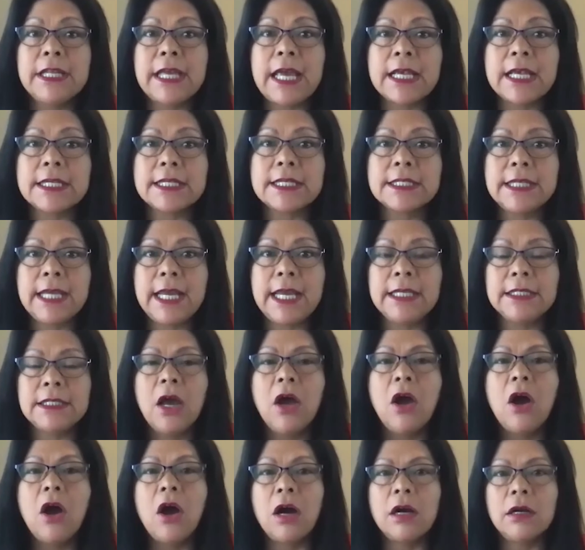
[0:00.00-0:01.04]
state
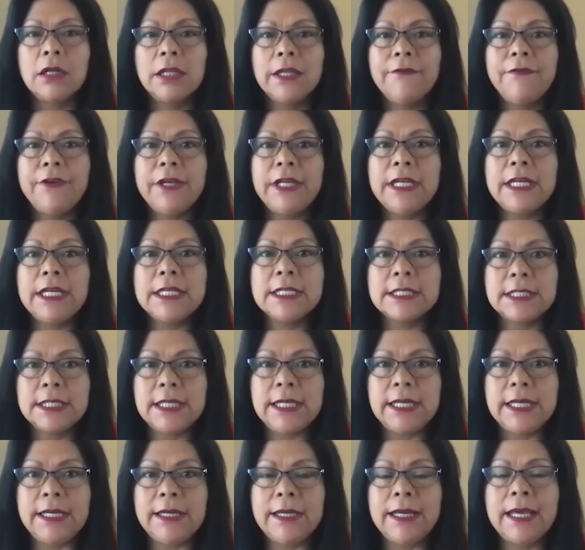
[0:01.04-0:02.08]
are living in
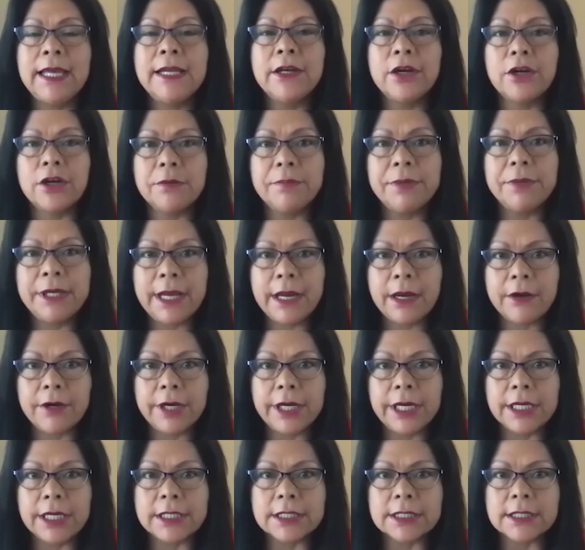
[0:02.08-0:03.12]
city and urban
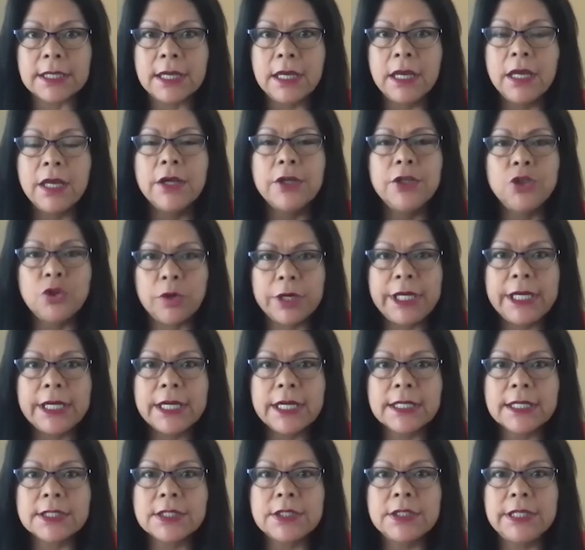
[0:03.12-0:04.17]
areas. Joining
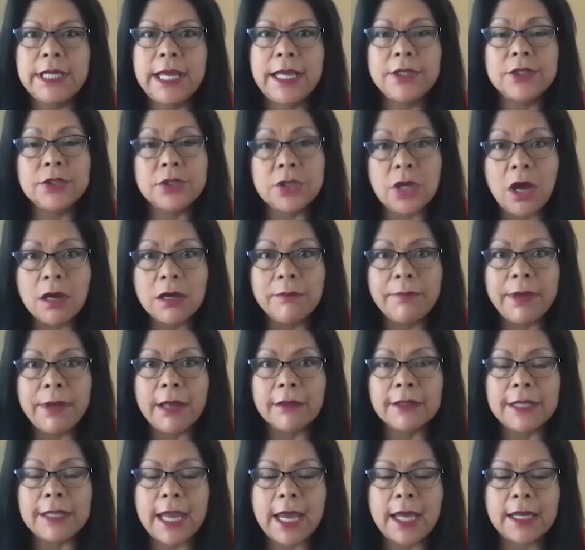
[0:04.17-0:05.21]
us today to talk about
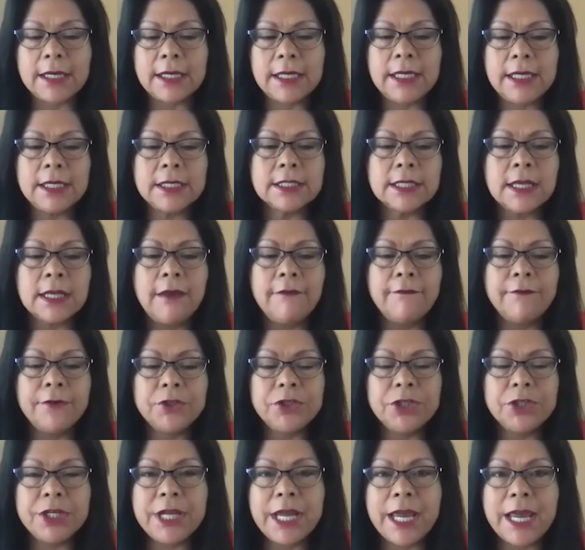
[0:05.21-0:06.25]
that is
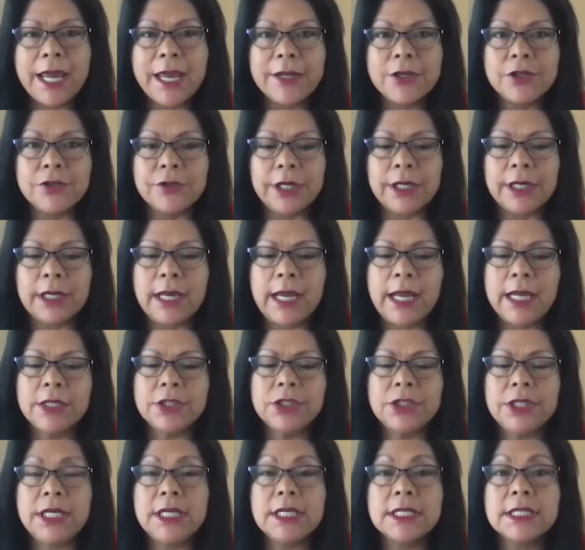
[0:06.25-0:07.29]
Virginia Hedrick, and
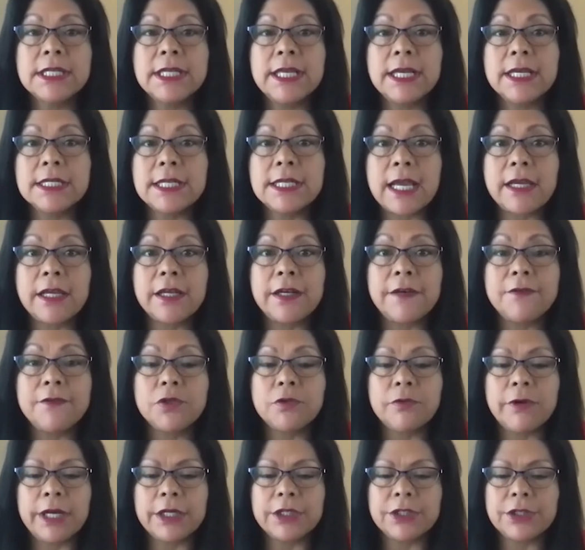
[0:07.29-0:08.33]
she is the Executive
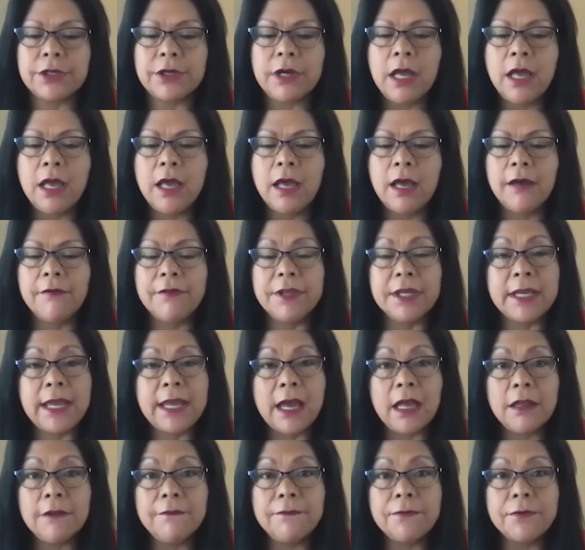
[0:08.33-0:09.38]
Director of the California